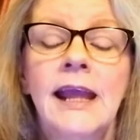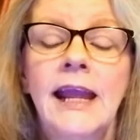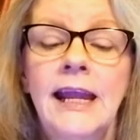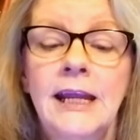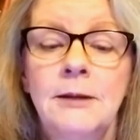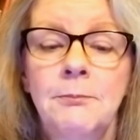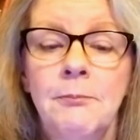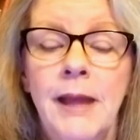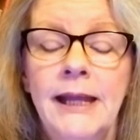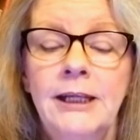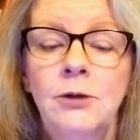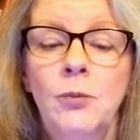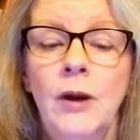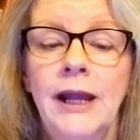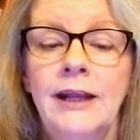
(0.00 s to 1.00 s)
in
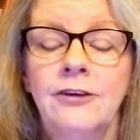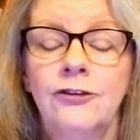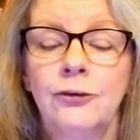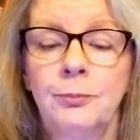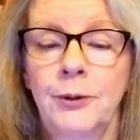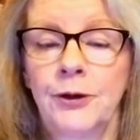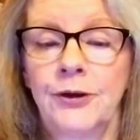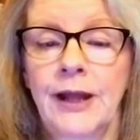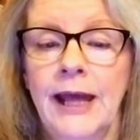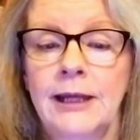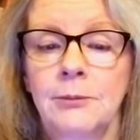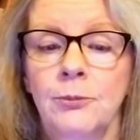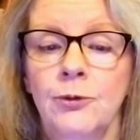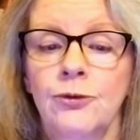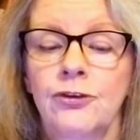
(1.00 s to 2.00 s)
many ways, spirit
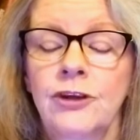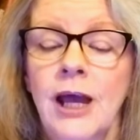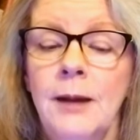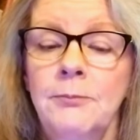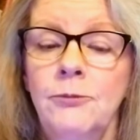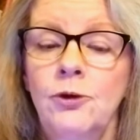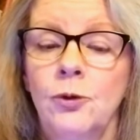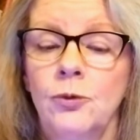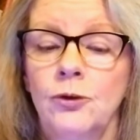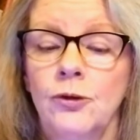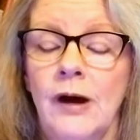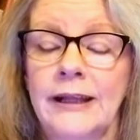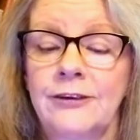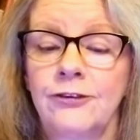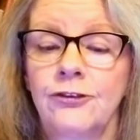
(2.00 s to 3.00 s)
animals come to
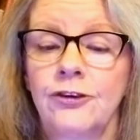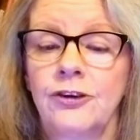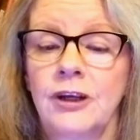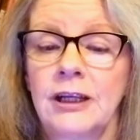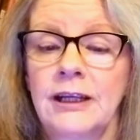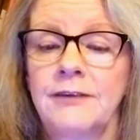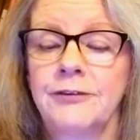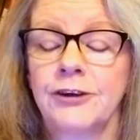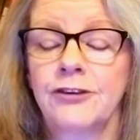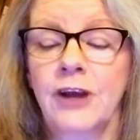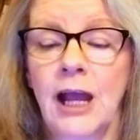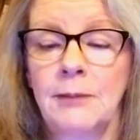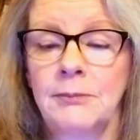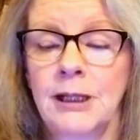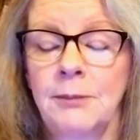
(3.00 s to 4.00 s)
us to deliver
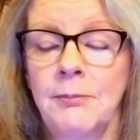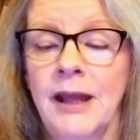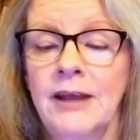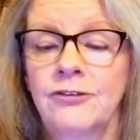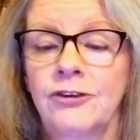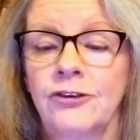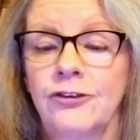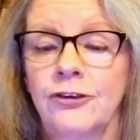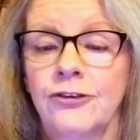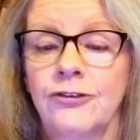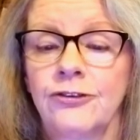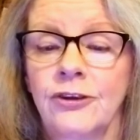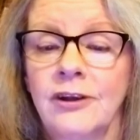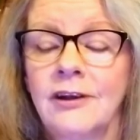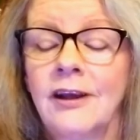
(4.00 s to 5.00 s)
timely messages.